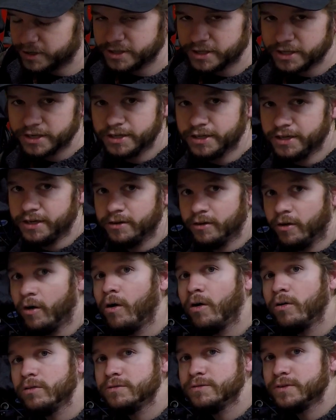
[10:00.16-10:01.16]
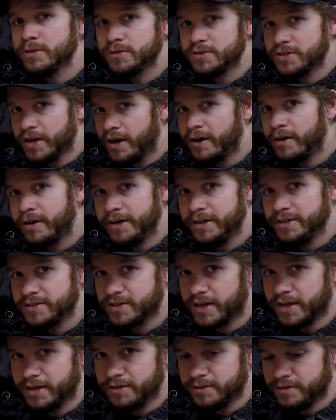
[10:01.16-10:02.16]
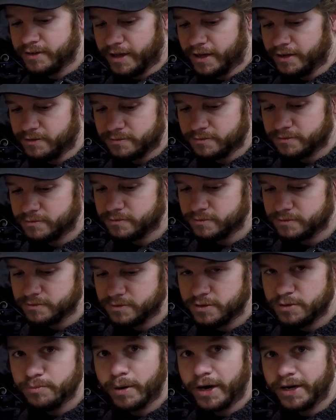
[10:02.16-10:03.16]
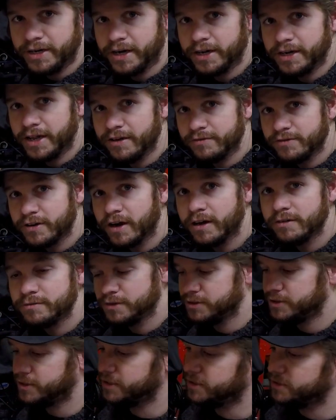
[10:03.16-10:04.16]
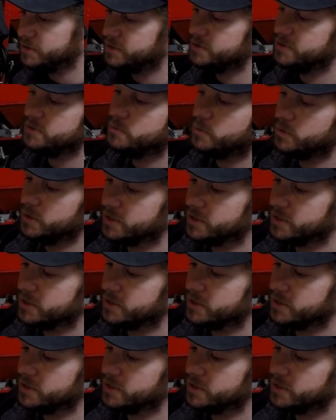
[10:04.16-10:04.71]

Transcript: get it in all of those areas that you might not have coverage in, because you want